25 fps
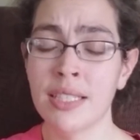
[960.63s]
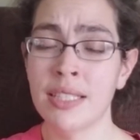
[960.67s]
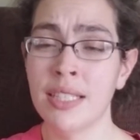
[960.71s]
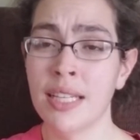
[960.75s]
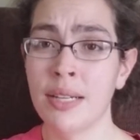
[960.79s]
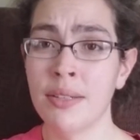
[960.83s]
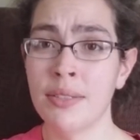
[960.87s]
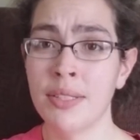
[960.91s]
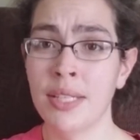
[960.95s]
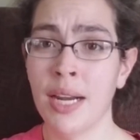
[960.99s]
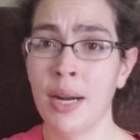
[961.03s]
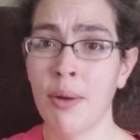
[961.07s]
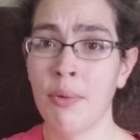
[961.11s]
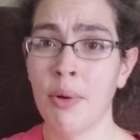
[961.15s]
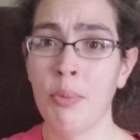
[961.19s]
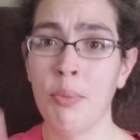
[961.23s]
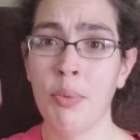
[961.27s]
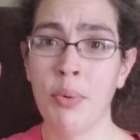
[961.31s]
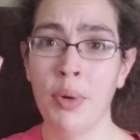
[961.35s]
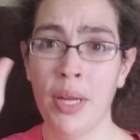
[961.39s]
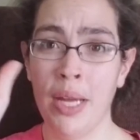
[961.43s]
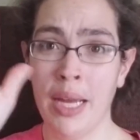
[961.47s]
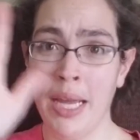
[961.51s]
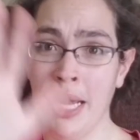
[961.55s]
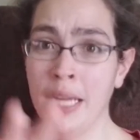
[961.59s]
that I was at one
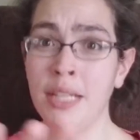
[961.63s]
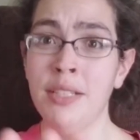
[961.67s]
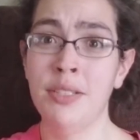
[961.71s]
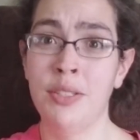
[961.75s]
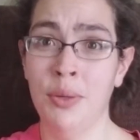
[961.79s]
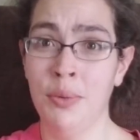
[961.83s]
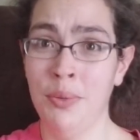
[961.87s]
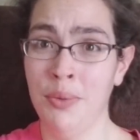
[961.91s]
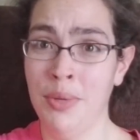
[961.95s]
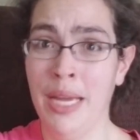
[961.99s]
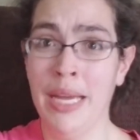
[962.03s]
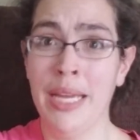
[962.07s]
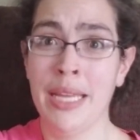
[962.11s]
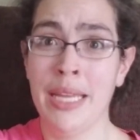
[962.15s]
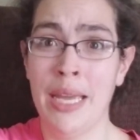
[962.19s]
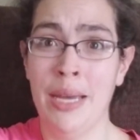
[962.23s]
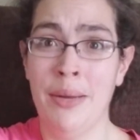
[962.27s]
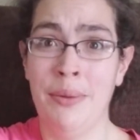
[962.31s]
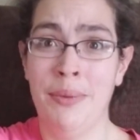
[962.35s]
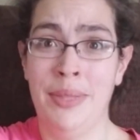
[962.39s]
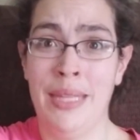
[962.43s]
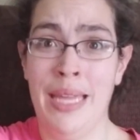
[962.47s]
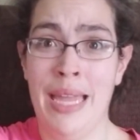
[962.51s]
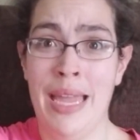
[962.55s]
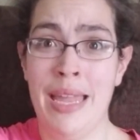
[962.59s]
point, I do not
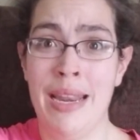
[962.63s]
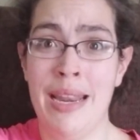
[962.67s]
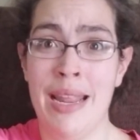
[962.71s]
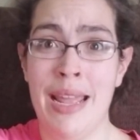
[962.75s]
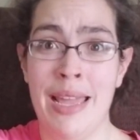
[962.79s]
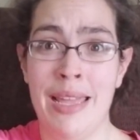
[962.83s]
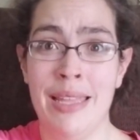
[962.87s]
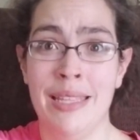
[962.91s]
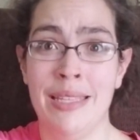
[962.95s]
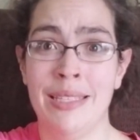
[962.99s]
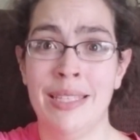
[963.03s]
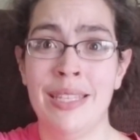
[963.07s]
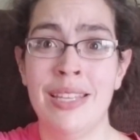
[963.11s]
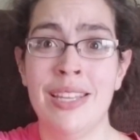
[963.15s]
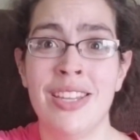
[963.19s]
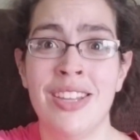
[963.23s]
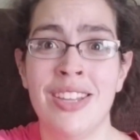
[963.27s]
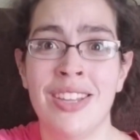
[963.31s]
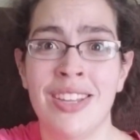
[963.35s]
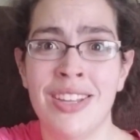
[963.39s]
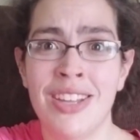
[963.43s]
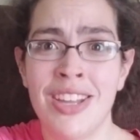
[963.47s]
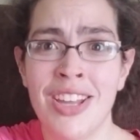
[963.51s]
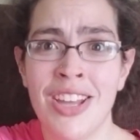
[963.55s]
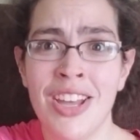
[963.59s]
count that as
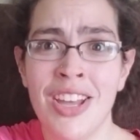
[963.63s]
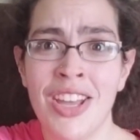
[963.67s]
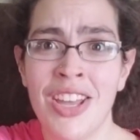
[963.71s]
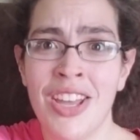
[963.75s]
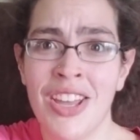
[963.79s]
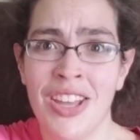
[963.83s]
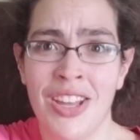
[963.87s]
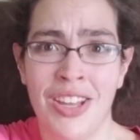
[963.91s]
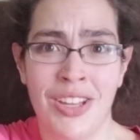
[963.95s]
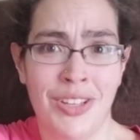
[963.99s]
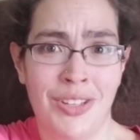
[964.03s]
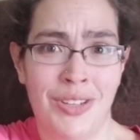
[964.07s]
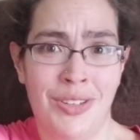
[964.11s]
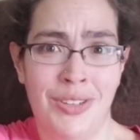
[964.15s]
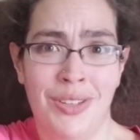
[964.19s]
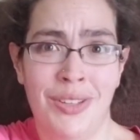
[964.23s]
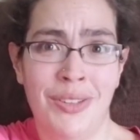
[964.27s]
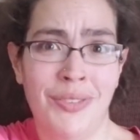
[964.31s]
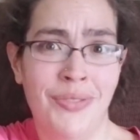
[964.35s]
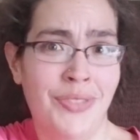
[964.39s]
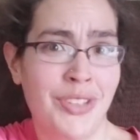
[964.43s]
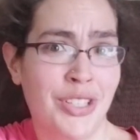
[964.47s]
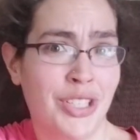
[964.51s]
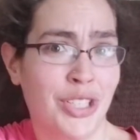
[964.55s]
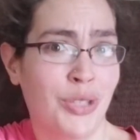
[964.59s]
an
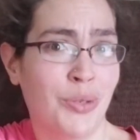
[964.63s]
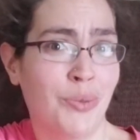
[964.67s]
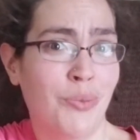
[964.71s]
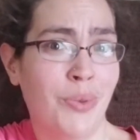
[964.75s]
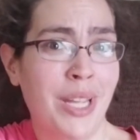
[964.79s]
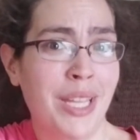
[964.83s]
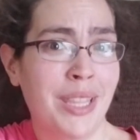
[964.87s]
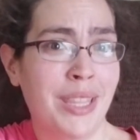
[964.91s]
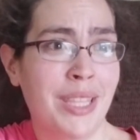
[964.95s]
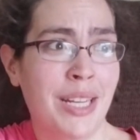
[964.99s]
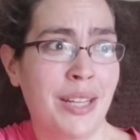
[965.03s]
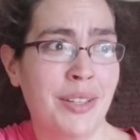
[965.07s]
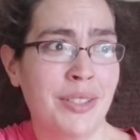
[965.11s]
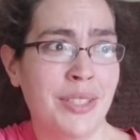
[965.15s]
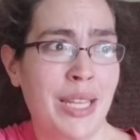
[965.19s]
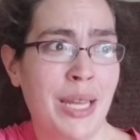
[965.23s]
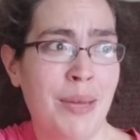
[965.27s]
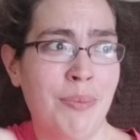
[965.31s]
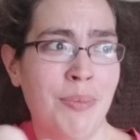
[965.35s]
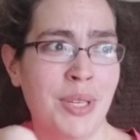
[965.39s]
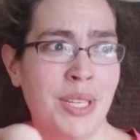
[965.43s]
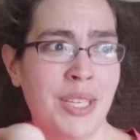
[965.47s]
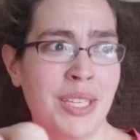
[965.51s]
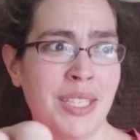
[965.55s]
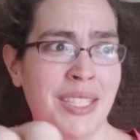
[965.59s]
official weight that I was
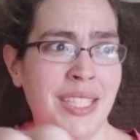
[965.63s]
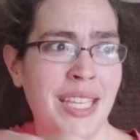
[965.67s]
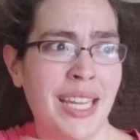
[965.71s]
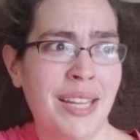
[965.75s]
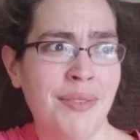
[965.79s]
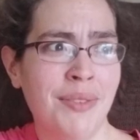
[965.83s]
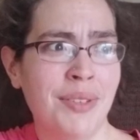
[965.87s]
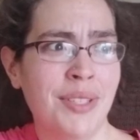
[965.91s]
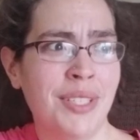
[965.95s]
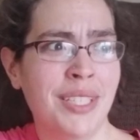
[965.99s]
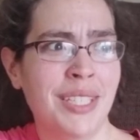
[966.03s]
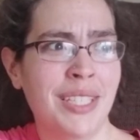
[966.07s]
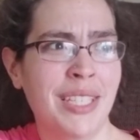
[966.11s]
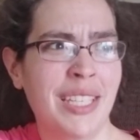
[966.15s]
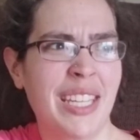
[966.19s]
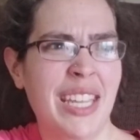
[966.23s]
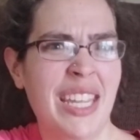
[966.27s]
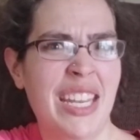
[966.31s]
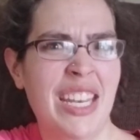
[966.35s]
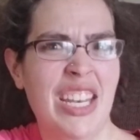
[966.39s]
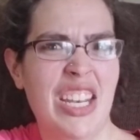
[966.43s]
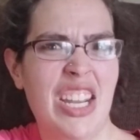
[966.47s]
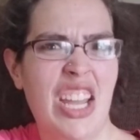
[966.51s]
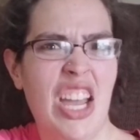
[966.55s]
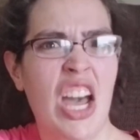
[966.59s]
at, because that was
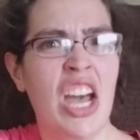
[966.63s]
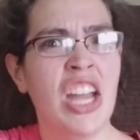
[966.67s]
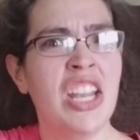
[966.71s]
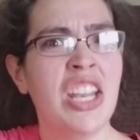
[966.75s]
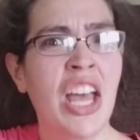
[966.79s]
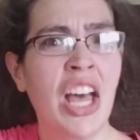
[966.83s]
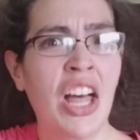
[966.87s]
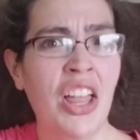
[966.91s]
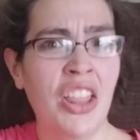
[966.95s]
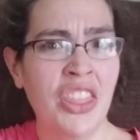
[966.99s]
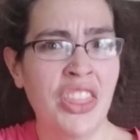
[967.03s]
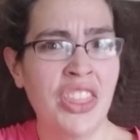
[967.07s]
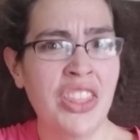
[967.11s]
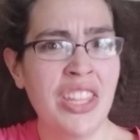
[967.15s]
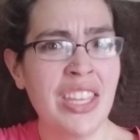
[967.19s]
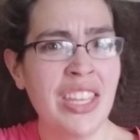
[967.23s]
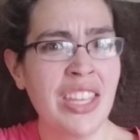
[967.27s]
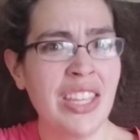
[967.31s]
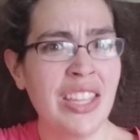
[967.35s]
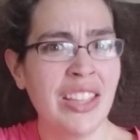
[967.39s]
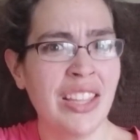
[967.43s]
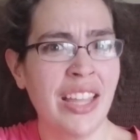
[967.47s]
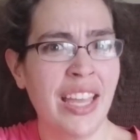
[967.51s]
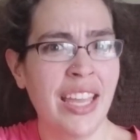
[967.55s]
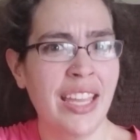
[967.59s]
an
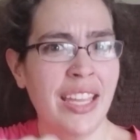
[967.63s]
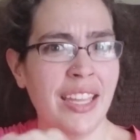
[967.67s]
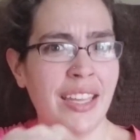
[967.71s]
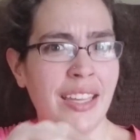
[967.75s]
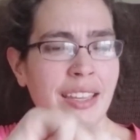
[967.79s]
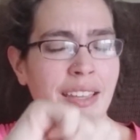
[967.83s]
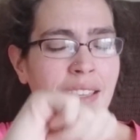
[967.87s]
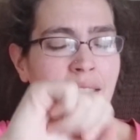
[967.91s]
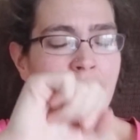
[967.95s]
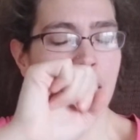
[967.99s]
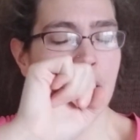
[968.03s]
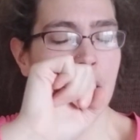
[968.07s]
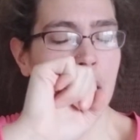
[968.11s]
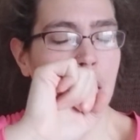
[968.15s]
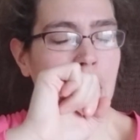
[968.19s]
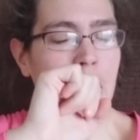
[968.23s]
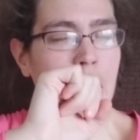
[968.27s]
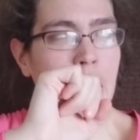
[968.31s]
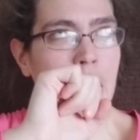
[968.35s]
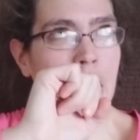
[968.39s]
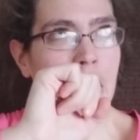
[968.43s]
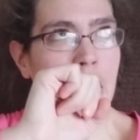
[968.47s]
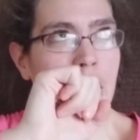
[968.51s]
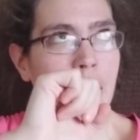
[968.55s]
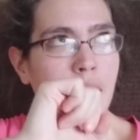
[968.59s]
unhealthy, like,
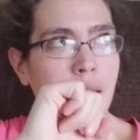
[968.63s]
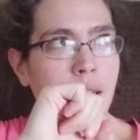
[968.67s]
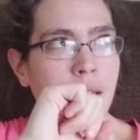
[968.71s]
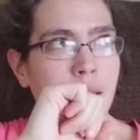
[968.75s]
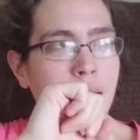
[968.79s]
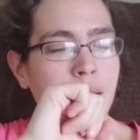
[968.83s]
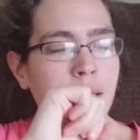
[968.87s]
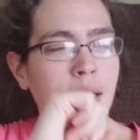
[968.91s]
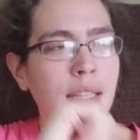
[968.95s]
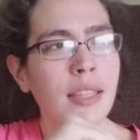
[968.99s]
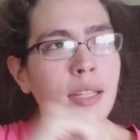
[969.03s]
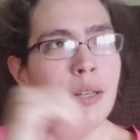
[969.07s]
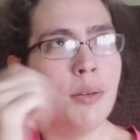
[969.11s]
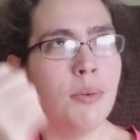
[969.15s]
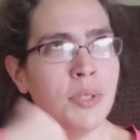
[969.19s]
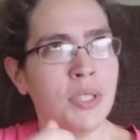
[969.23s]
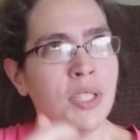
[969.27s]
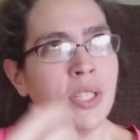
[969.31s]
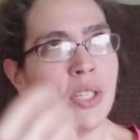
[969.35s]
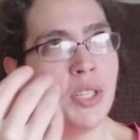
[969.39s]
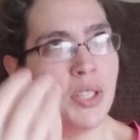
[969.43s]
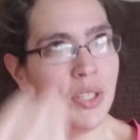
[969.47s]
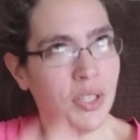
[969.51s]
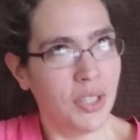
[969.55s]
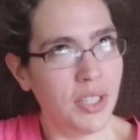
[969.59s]
not that it
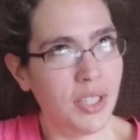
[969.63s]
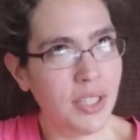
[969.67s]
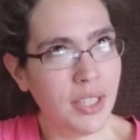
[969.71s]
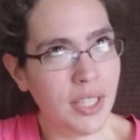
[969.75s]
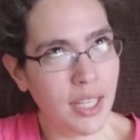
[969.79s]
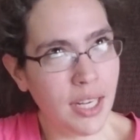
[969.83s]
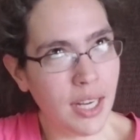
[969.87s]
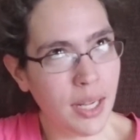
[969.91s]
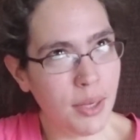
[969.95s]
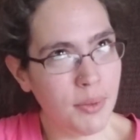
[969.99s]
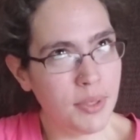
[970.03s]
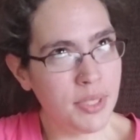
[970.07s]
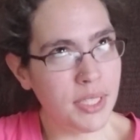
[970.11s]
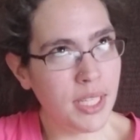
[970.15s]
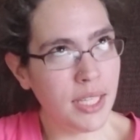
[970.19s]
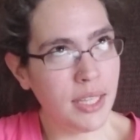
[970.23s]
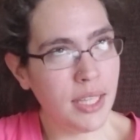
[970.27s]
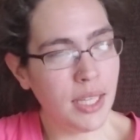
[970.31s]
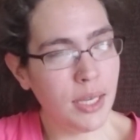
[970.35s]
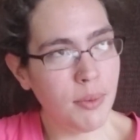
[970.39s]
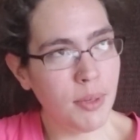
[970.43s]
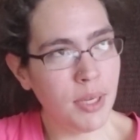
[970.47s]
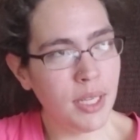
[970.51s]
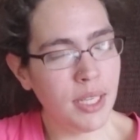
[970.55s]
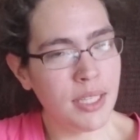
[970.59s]
wasn't good that I was at
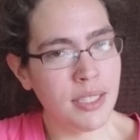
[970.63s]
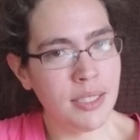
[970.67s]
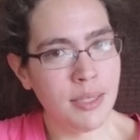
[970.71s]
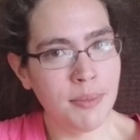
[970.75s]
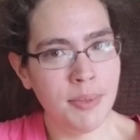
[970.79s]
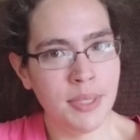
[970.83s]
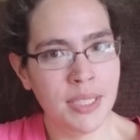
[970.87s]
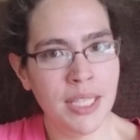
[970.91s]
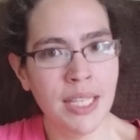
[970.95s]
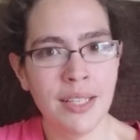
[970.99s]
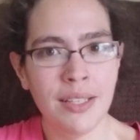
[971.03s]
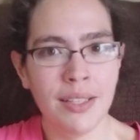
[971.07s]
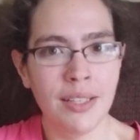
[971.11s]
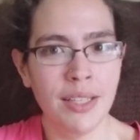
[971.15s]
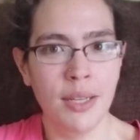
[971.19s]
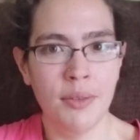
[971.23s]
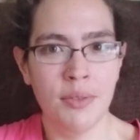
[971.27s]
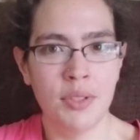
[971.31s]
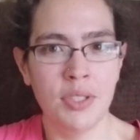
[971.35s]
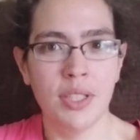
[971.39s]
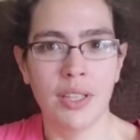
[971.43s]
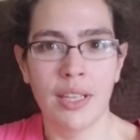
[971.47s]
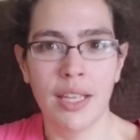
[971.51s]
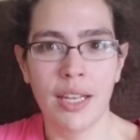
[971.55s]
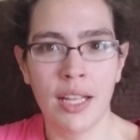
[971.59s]
that weight, because I mean technically I was
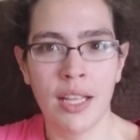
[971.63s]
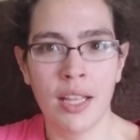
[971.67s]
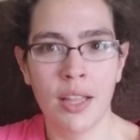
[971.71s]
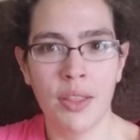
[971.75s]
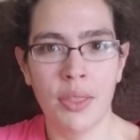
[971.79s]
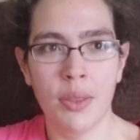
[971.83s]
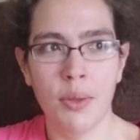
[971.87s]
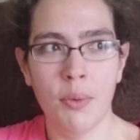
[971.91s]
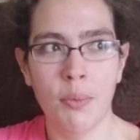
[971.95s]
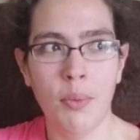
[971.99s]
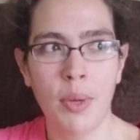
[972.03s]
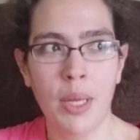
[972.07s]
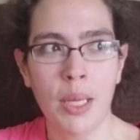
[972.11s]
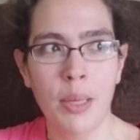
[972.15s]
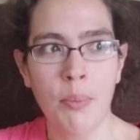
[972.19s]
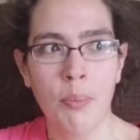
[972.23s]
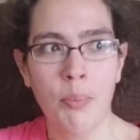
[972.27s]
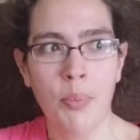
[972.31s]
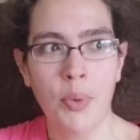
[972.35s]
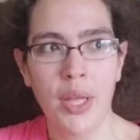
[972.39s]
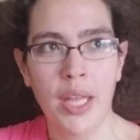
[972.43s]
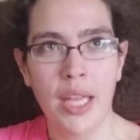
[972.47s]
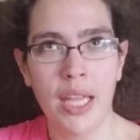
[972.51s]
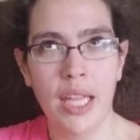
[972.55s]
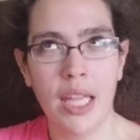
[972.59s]
still at a healthy weight,
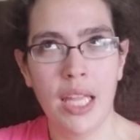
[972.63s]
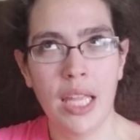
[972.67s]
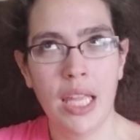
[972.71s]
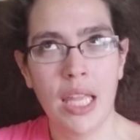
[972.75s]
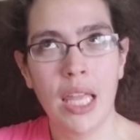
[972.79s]
but